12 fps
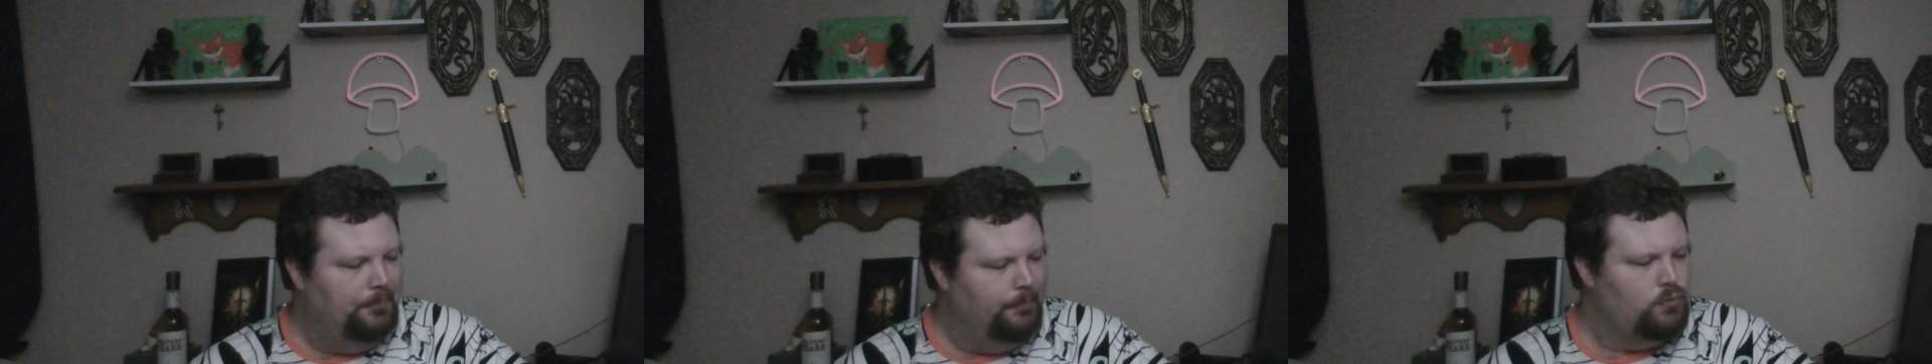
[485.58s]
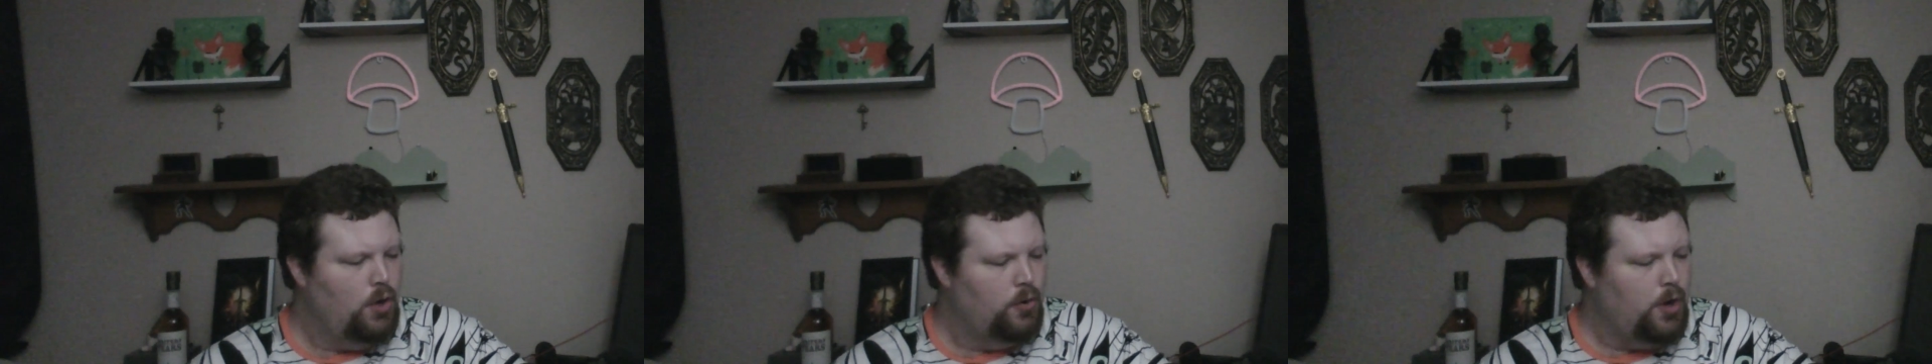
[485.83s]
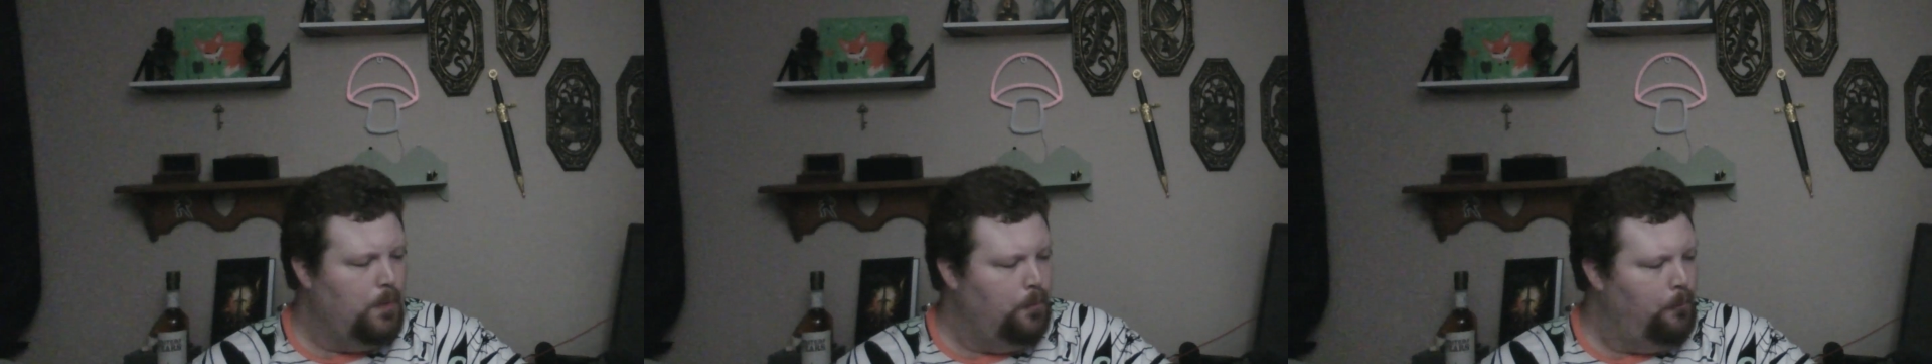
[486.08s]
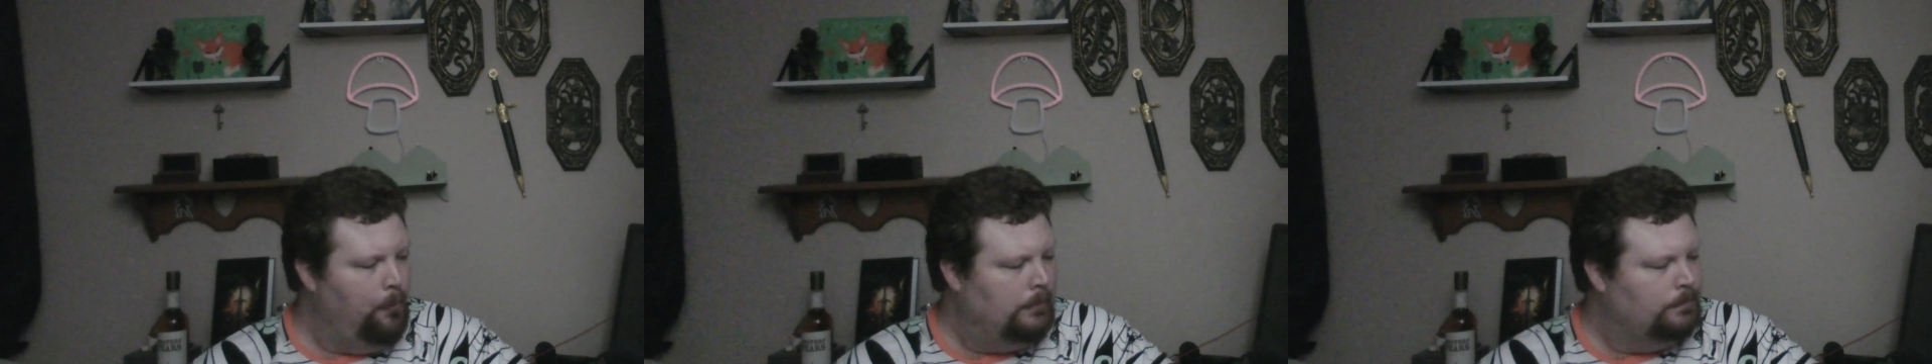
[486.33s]
Okay.
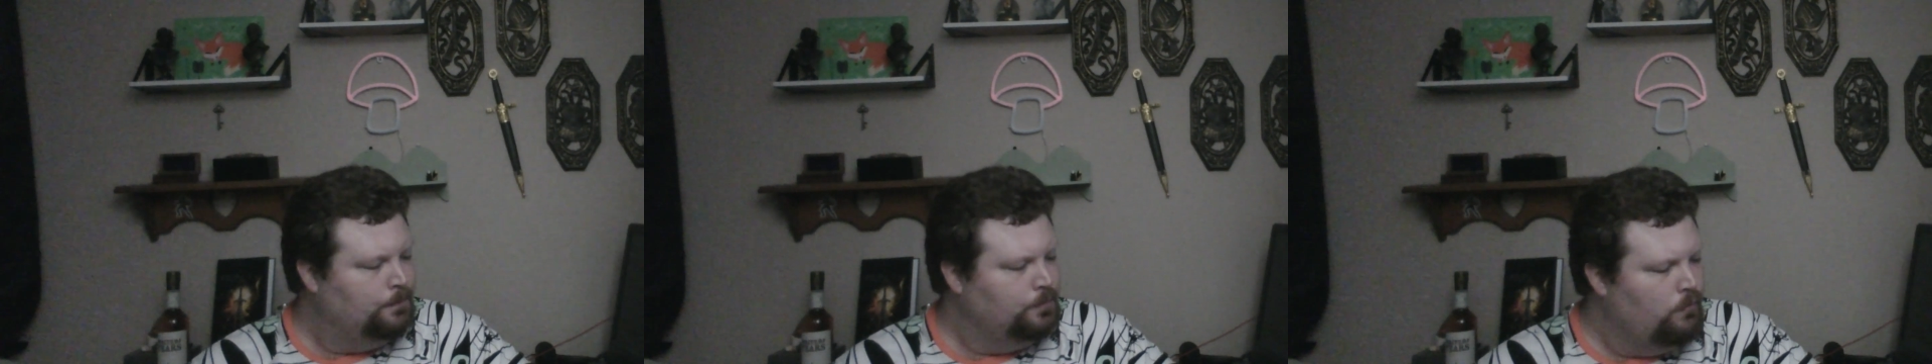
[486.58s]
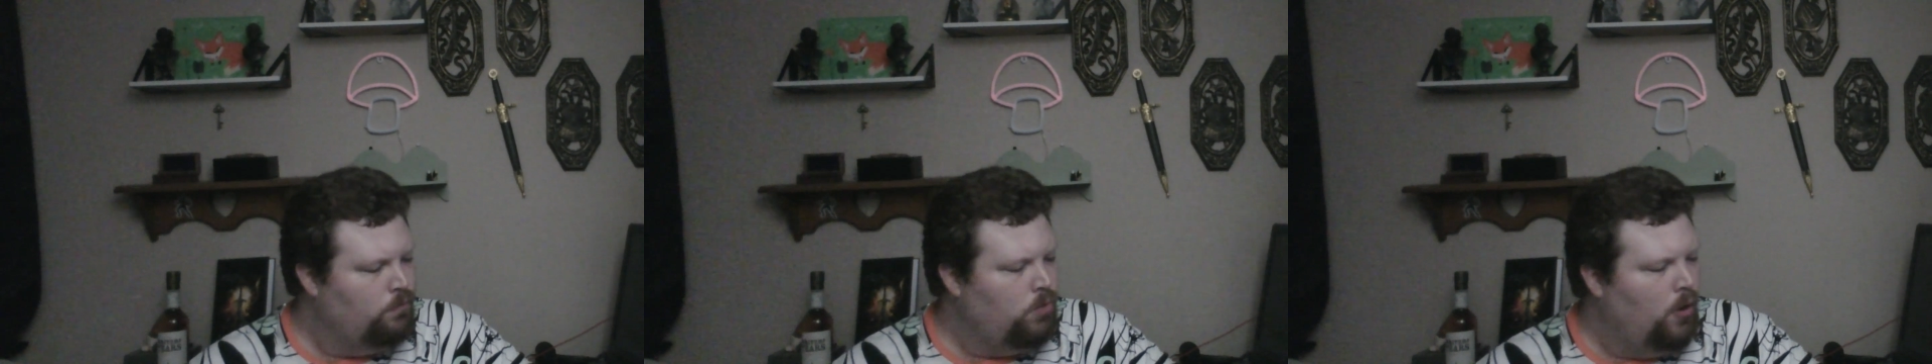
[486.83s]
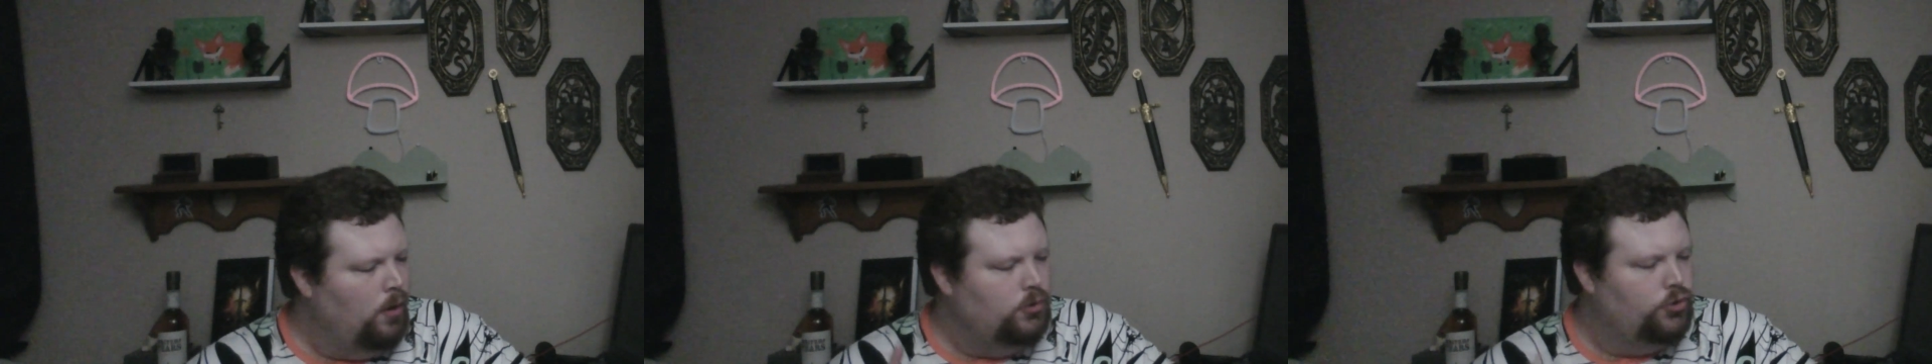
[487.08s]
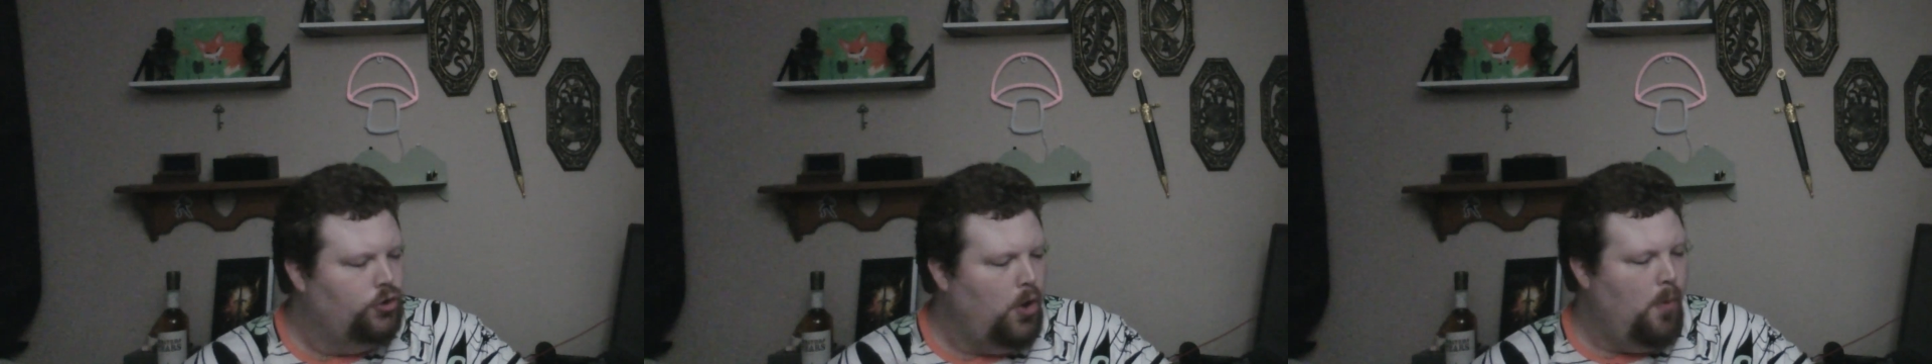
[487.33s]

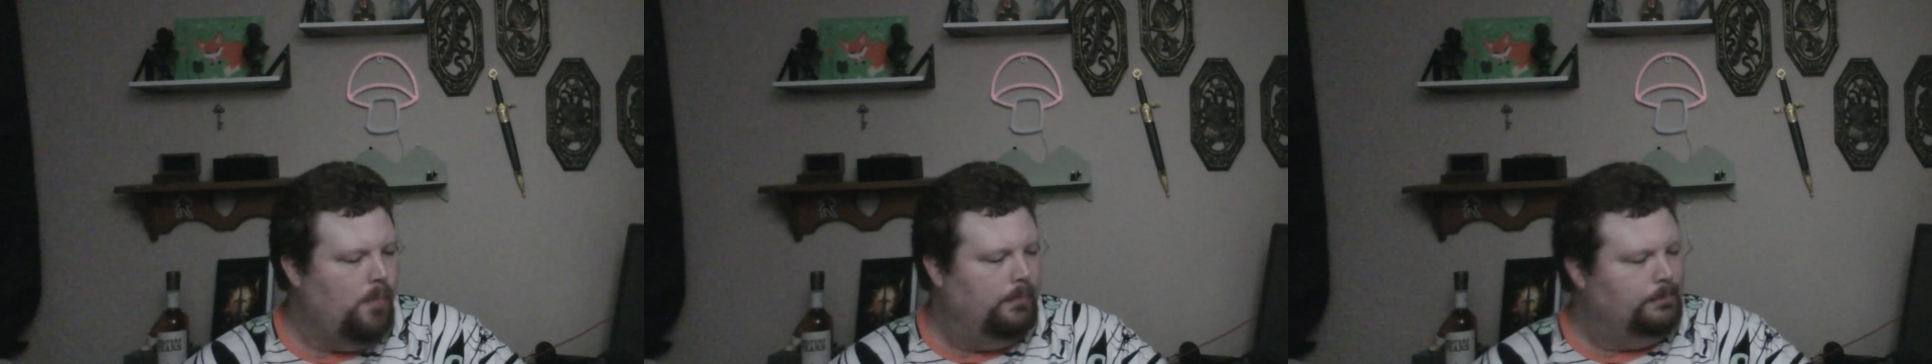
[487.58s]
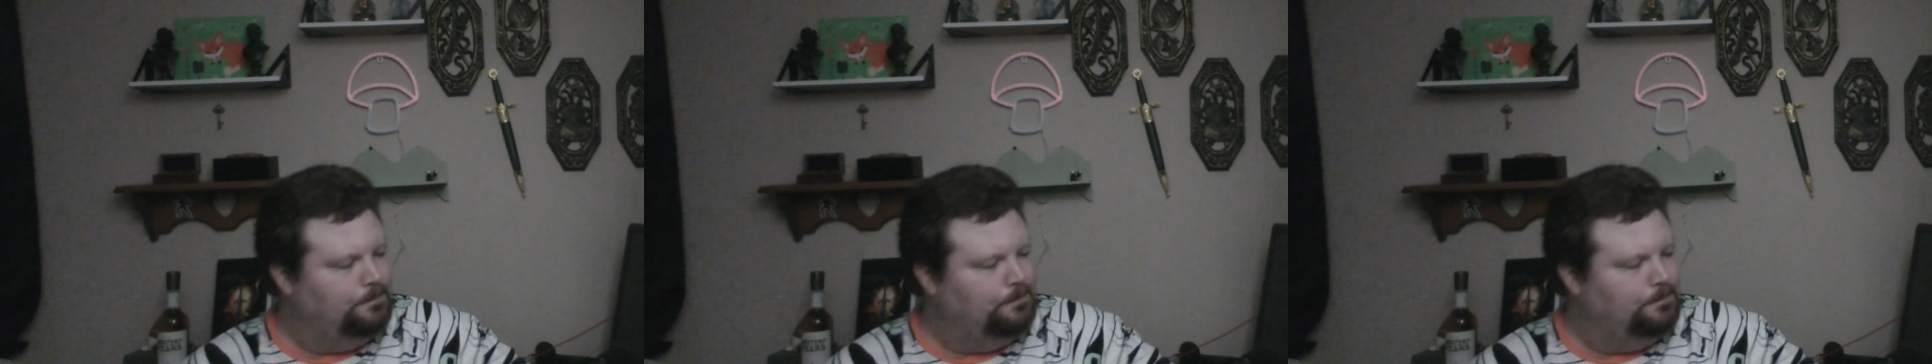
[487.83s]
So,